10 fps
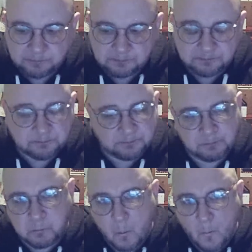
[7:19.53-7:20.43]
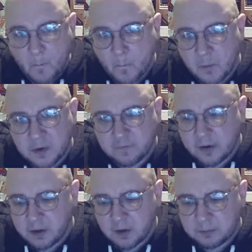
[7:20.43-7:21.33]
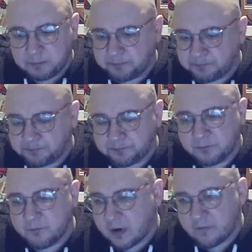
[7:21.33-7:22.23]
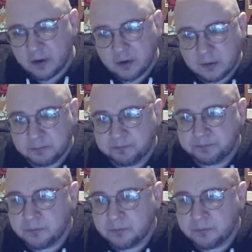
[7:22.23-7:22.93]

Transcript: It's very good. Very, very good.